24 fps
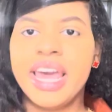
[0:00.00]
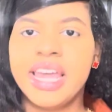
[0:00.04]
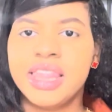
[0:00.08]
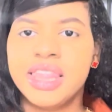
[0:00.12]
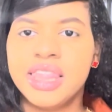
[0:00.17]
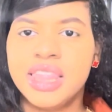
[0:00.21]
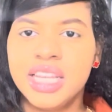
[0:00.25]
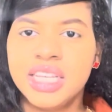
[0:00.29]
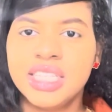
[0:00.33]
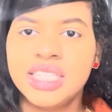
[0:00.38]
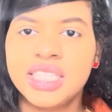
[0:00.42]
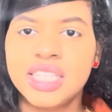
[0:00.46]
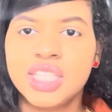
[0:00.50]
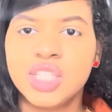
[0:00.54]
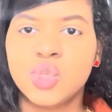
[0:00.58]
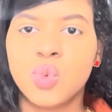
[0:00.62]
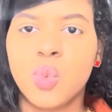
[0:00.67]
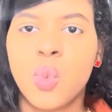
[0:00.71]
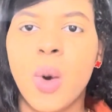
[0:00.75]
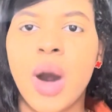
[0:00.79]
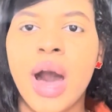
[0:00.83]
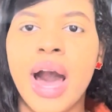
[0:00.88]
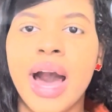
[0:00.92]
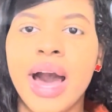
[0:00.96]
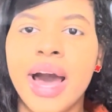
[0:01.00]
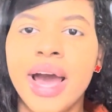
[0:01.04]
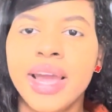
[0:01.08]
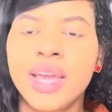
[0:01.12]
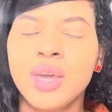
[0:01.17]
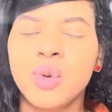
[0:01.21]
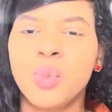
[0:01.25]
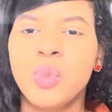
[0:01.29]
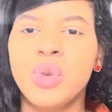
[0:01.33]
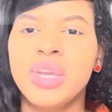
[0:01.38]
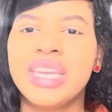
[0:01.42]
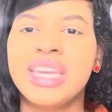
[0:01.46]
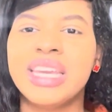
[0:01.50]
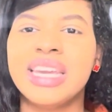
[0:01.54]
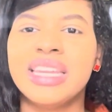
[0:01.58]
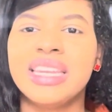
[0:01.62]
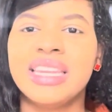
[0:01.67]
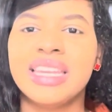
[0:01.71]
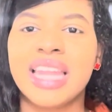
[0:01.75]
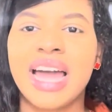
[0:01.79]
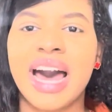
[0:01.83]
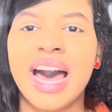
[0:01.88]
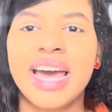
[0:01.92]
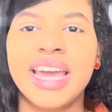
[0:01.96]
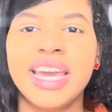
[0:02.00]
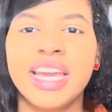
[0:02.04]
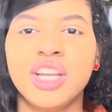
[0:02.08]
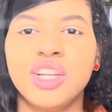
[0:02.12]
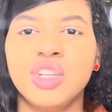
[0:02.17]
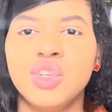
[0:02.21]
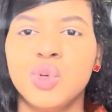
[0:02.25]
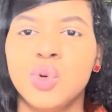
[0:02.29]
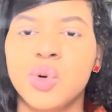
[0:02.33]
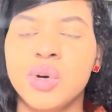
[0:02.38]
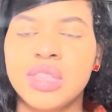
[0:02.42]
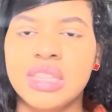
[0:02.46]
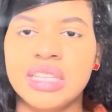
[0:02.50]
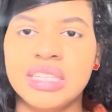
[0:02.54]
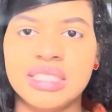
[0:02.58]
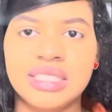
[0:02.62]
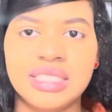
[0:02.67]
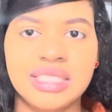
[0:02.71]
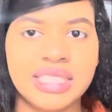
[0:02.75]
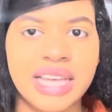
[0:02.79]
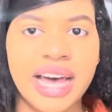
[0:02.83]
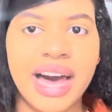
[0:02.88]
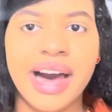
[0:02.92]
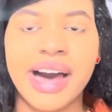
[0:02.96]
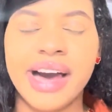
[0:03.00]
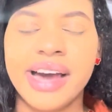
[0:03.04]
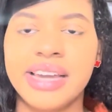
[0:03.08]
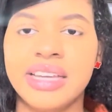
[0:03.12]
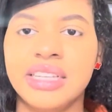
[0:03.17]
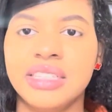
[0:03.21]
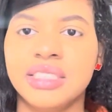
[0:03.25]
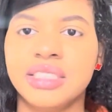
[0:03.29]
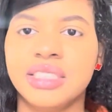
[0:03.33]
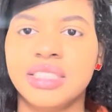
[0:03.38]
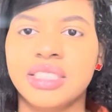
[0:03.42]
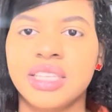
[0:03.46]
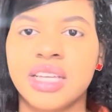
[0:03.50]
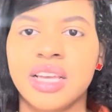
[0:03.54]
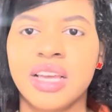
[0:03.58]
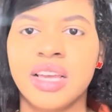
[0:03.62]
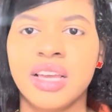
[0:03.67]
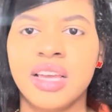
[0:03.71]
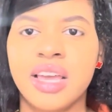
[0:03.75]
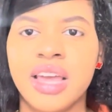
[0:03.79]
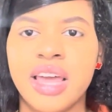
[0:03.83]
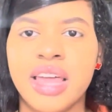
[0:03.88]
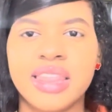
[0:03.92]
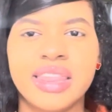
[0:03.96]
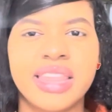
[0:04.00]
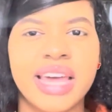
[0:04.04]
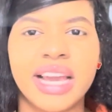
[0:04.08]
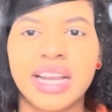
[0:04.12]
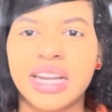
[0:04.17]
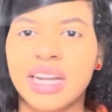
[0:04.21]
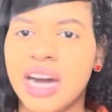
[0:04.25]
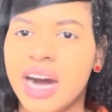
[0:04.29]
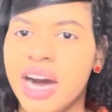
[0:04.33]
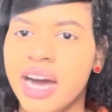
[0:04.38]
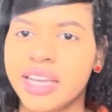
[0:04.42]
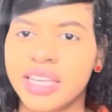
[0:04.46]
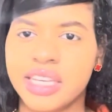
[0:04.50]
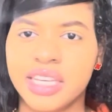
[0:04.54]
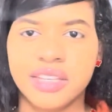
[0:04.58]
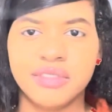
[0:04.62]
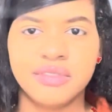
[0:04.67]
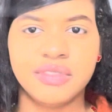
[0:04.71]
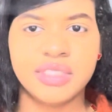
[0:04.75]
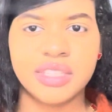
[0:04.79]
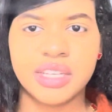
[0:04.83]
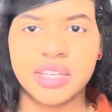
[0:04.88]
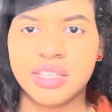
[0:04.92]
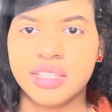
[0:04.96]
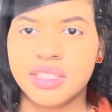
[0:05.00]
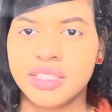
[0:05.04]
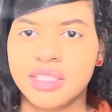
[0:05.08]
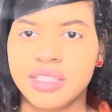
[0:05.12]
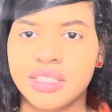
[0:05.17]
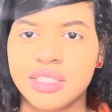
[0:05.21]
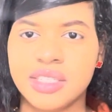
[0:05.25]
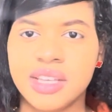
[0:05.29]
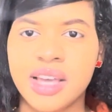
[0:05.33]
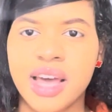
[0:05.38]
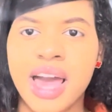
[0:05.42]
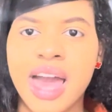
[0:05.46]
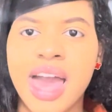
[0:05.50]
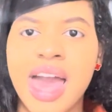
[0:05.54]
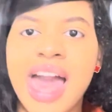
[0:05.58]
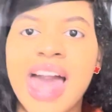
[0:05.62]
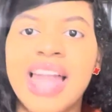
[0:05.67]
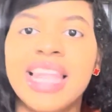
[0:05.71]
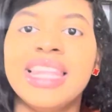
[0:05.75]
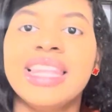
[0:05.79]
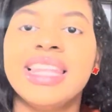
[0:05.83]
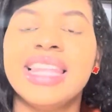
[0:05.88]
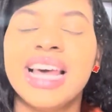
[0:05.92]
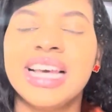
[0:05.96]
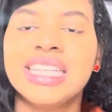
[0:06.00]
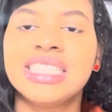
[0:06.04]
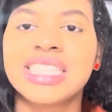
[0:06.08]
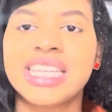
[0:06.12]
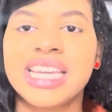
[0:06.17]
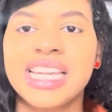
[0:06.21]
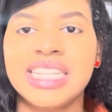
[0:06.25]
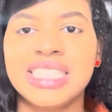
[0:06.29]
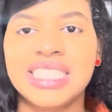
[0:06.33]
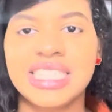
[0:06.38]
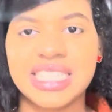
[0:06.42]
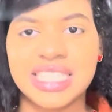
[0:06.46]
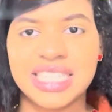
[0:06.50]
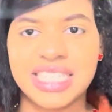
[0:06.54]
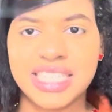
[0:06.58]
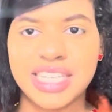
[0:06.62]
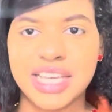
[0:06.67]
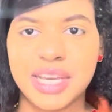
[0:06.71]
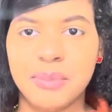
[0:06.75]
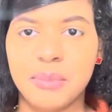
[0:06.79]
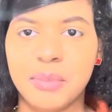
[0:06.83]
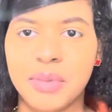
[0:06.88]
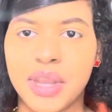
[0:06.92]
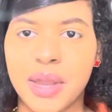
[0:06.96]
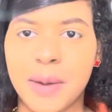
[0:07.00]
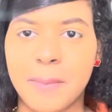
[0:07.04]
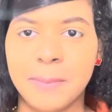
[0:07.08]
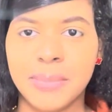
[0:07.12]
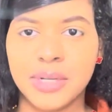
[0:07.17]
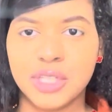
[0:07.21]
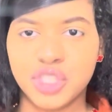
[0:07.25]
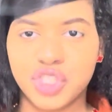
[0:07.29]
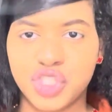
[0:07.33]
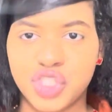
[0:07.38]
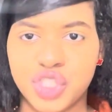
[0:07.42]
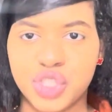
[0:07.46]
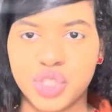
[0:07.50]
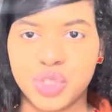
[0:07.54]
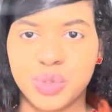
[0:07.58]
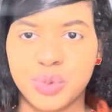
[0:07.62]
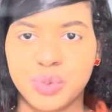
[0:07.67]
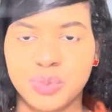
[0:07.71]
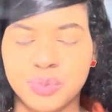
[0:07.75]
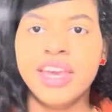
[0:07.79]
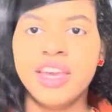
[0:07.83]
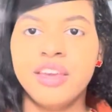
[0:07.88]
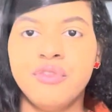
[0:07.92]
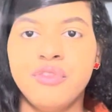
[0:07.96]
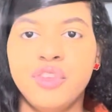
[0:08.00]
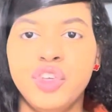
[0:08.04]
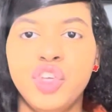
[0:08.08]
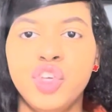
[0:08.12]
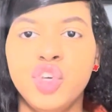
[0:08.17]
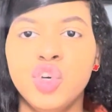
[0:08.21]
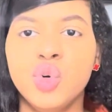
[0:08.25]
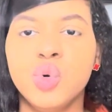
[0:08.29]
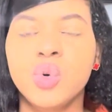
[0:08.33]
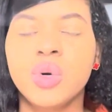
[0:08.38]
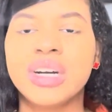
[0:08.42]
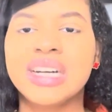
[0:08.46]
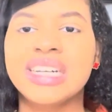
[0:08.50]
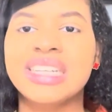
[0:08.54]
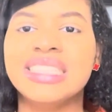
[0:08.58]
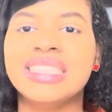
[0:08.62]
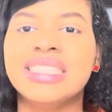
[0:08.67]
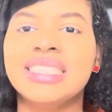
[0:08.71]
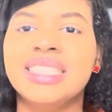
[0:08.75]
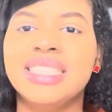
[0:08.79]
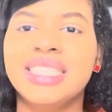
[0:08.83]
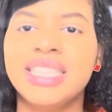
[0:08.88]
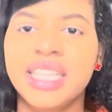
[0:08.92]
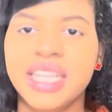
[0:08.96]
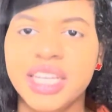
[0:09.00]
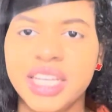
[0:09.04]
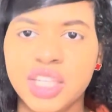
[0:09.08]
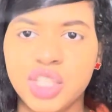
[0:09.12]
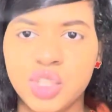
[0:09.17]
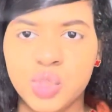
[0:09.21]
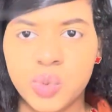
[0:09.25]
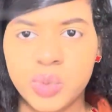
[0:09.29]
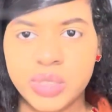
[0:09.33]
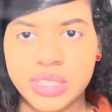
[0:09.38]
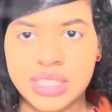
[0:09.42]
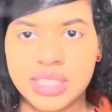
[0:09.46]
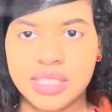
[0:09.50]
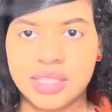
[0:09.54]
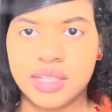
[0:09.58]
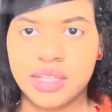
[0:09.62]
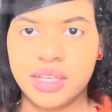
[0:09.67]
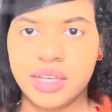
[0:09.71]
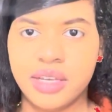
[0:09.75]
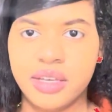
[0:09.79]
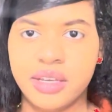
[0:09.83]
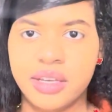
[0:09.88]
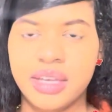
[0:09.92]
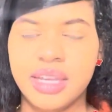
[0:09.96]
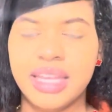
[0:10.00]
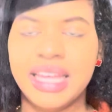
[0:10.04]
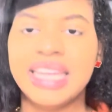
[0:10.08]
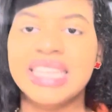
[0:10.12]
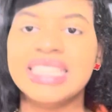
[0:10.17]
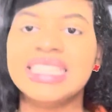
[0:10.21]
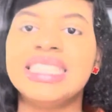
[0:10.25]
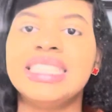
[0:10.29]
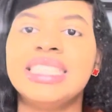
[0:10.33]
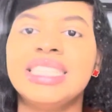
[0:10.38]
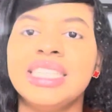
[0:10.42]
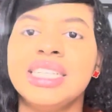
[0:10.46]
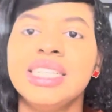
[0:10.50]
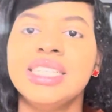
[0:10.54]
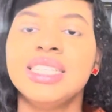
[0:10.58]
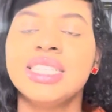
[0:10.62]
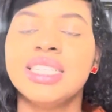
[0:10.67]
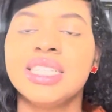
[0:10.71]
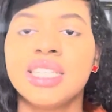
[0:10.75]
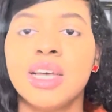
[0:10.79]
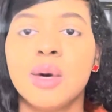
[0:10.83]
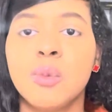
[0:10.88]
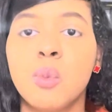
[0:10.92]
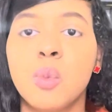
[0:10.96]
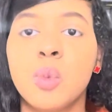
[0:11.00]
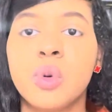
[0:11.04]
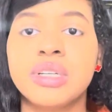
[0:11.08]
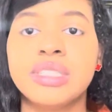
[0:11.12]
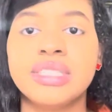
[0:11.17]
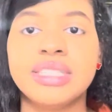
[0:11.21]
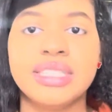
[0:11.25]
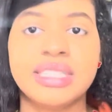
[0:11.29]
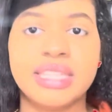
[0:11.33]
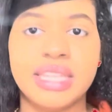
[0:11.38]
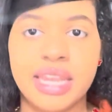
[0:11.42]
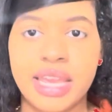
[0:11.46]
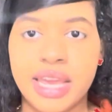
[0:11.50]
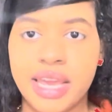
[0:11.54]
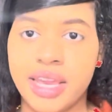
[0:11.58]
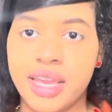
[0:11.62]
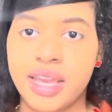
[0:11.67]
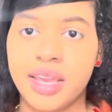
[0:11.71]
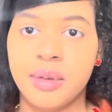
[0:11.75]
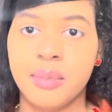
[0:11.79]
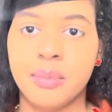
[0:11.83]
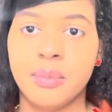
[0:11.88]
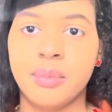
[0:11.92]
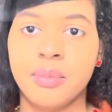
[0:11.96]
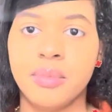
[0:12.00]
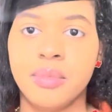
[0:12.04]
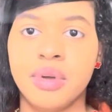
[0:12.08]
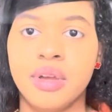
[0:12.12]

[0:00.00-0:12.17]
And this is why we cannot ignore the signs that God gives us. Let's get into tip number 2. If you continuously see someone's name